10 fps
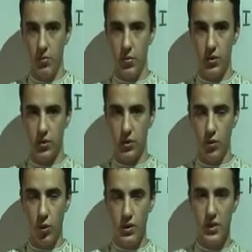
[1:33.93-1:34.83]
But
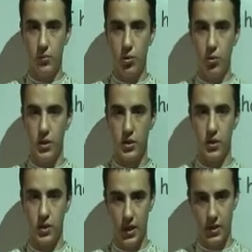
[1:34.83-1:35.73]
the one simple question
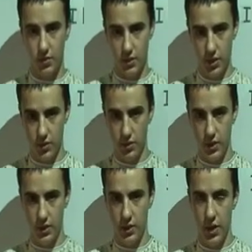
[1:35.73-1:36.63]
you can ask with this one
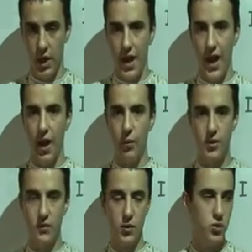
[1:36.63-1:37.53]
is, how
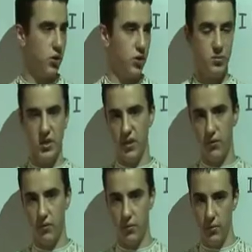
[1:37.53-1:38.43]
is the future going to be
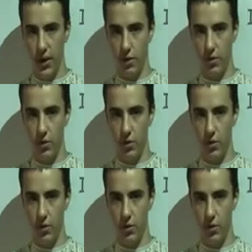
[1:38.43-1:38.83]
different from now?